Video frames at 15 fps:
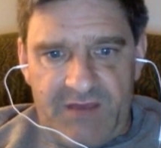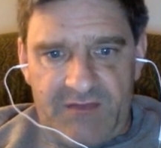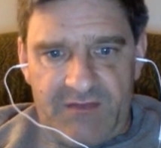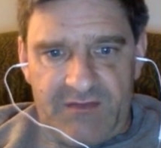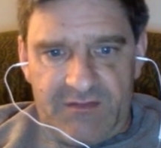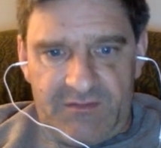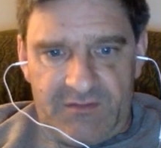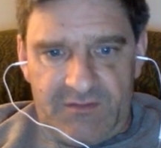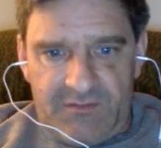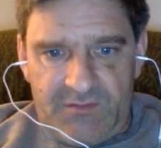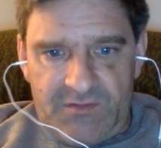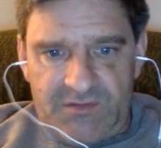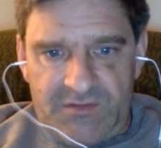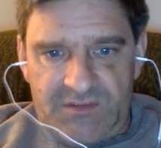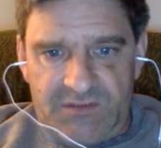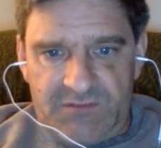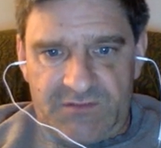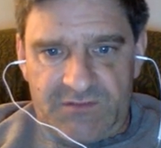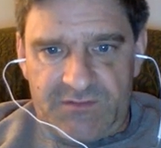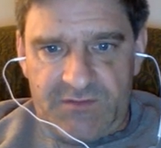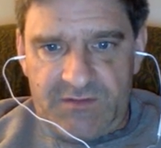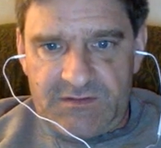and the emergency
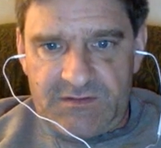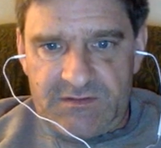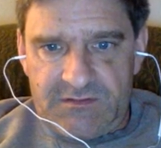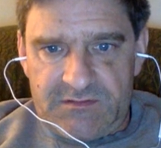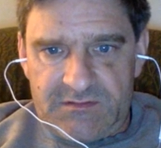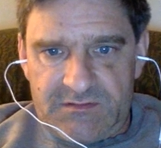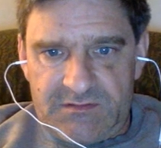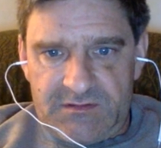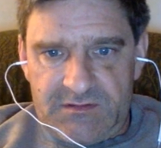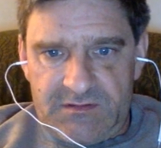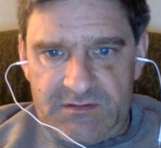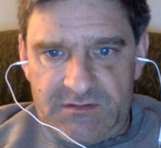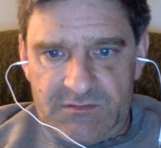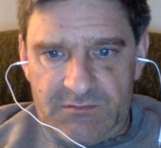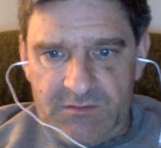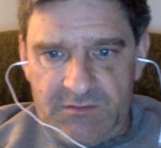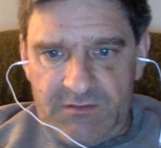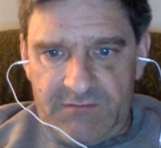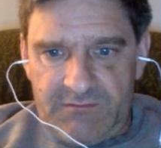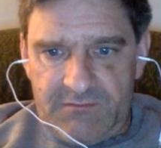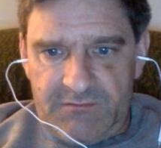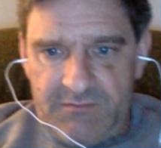response. Here's one of
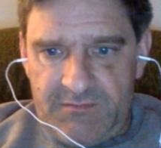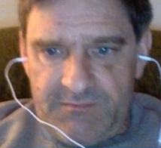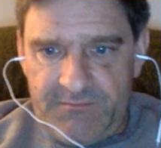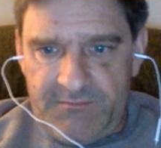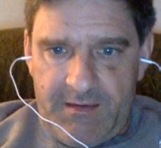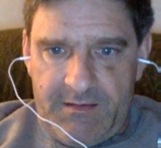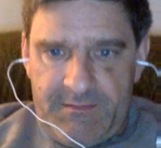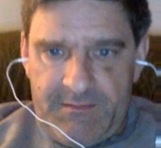them. Thank